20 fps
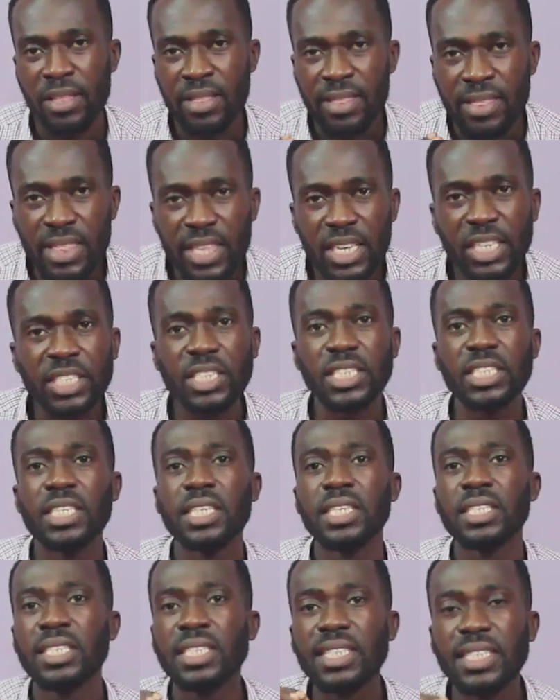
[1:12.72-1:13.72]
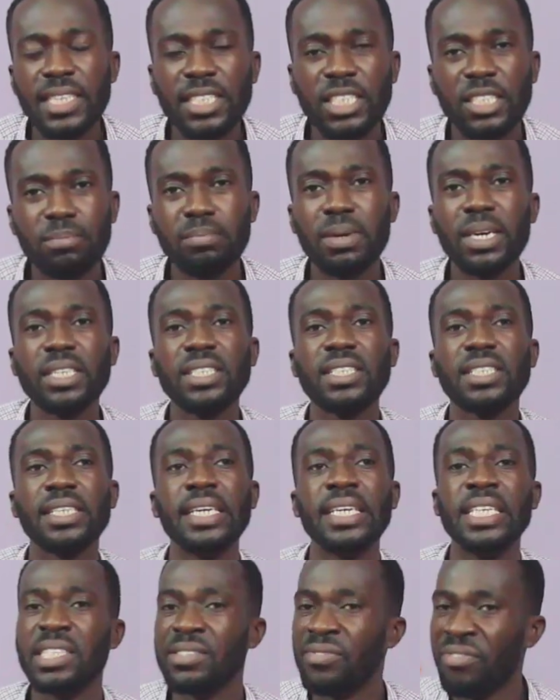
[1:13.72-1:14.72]
This
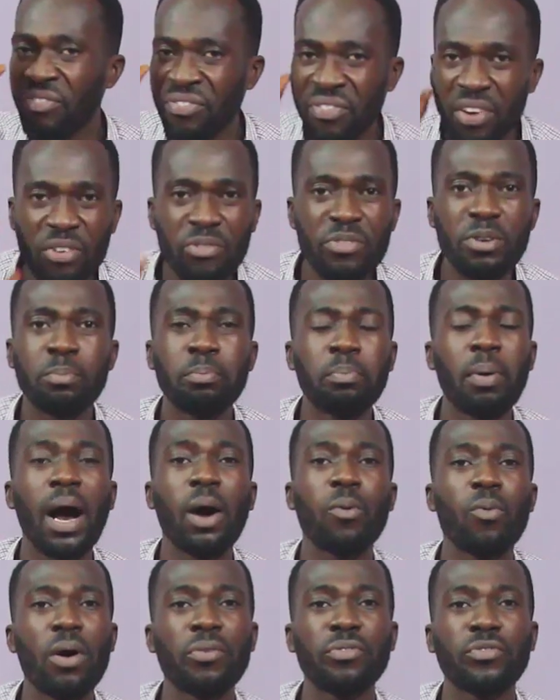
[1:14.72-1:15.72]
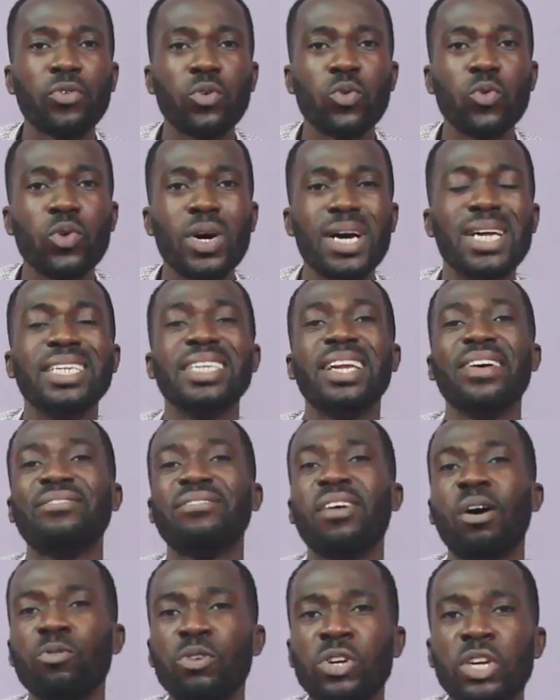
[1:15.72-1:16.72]
statement is very powerful and the
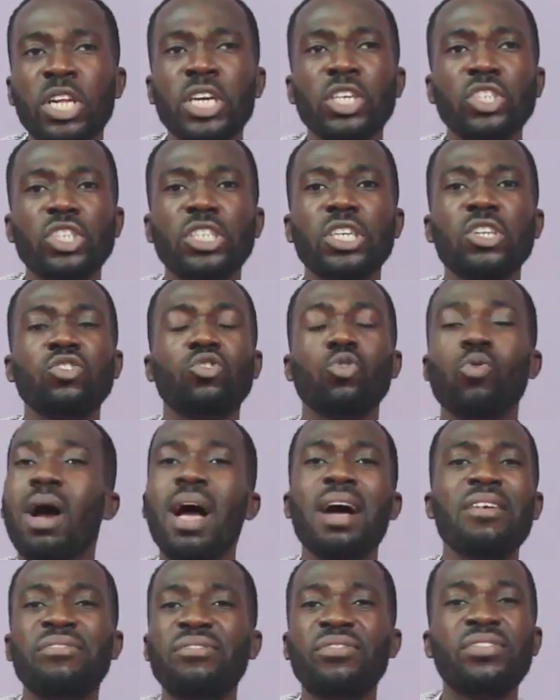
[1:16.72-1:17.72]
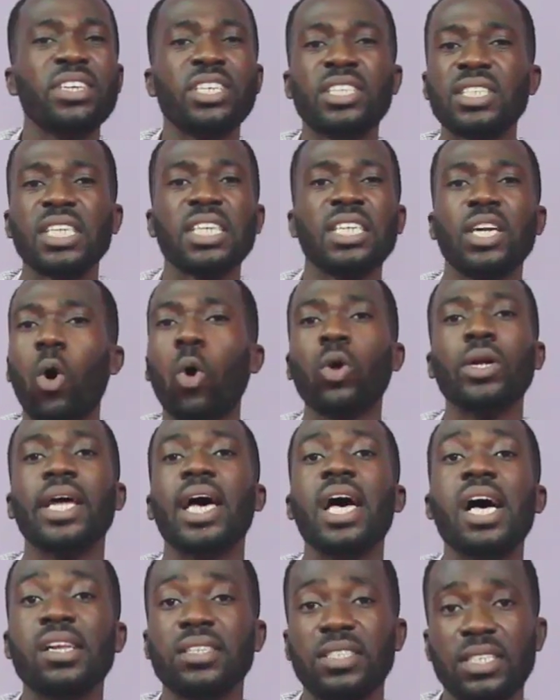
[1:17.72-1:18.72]
foundation to everything on
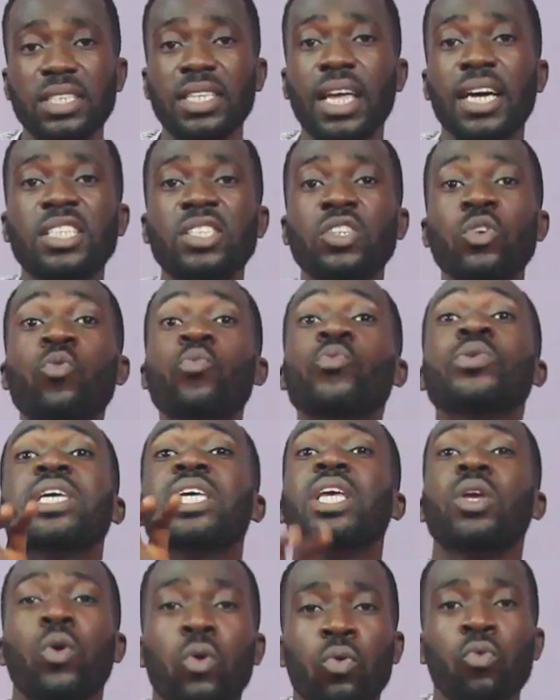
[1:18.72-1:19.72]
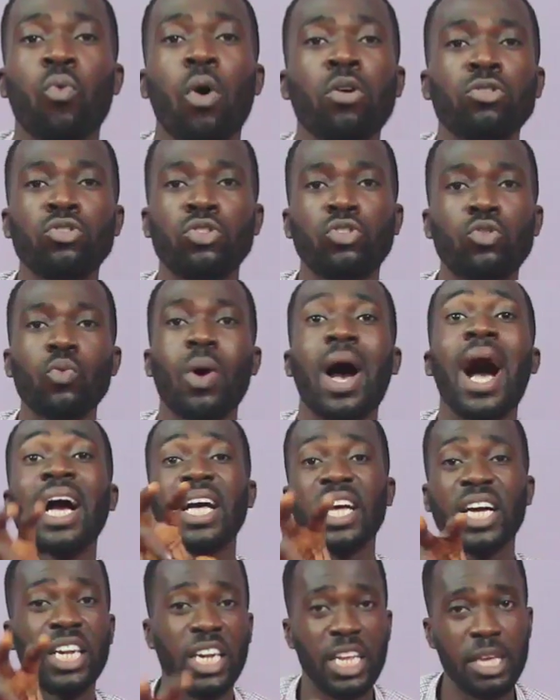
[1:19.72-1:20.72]
earth that we want to
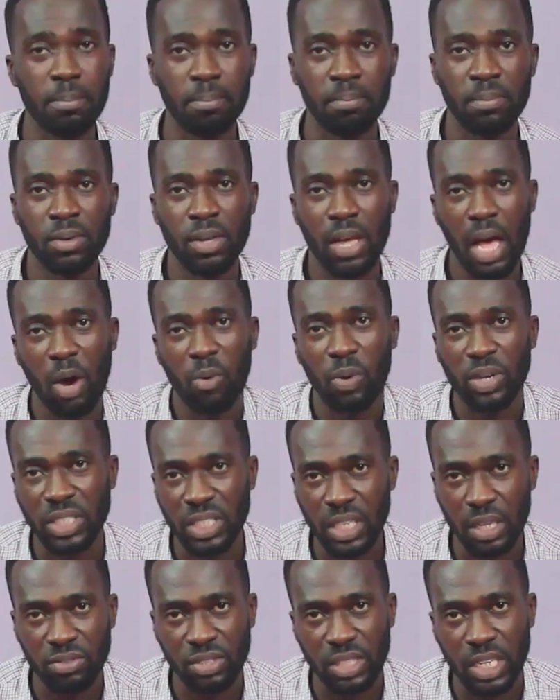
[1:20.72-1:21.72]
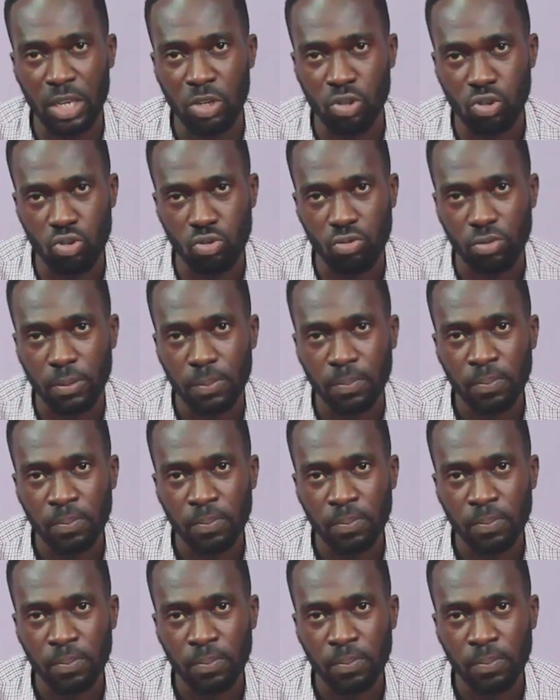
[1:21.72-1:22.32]
acclaim ourselves into.